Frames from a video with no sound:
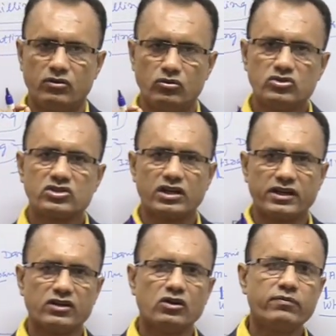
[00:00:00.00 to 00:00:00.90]
nose
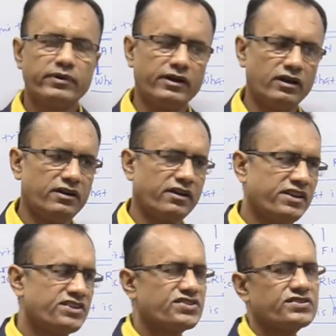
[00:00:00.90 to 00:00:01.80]
cutting of
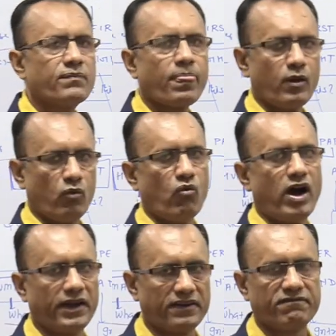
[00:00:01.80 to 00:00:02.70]
adulterous
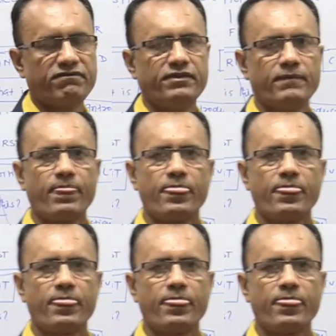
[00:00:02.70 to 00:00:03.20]
wife.